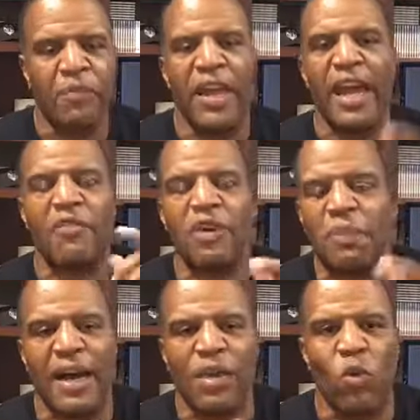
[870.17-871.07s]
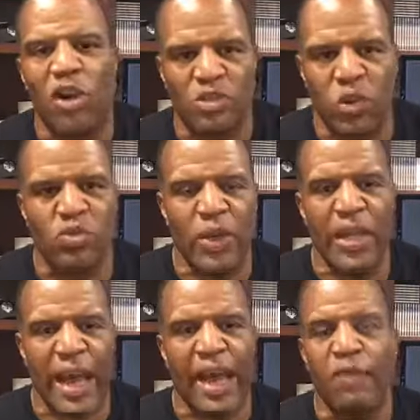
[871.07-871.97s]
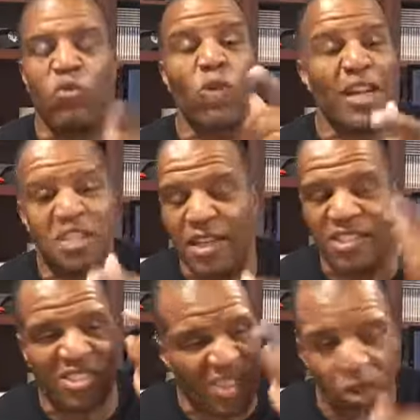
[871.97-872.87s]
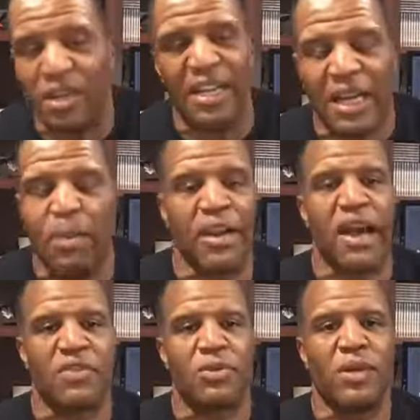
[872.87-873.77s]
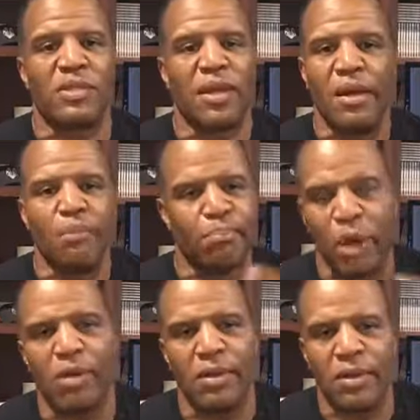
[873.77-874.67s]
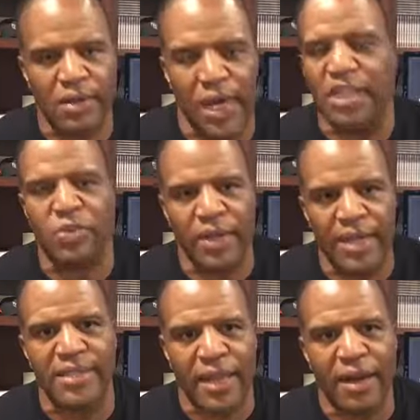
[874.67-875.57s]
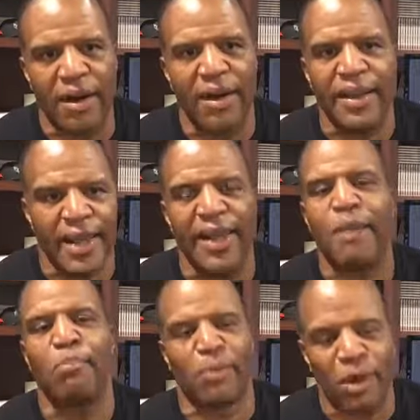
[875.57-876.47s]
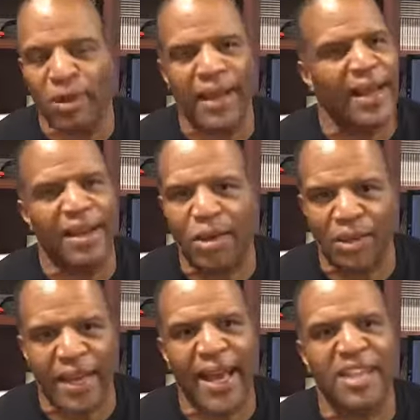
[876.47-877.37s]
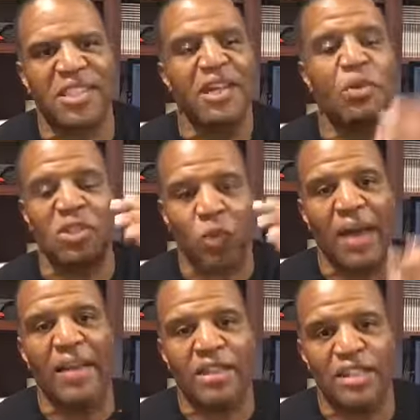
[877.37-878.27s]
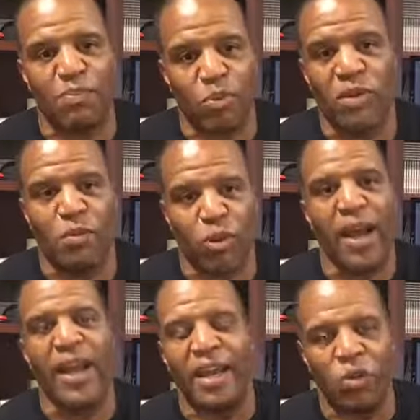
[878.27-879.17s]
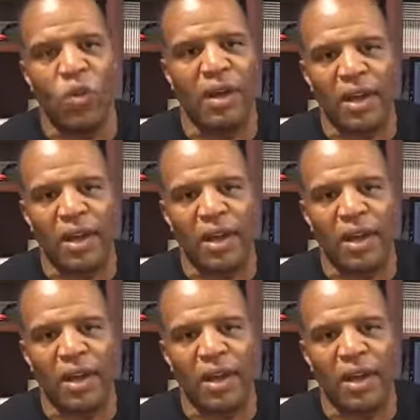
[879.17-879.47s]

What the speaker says: Everybody wants what we have. Russia is certainly coming after us. Broke country as they are. Yeah, they broke, ain't got no cash, which is why they're just praying and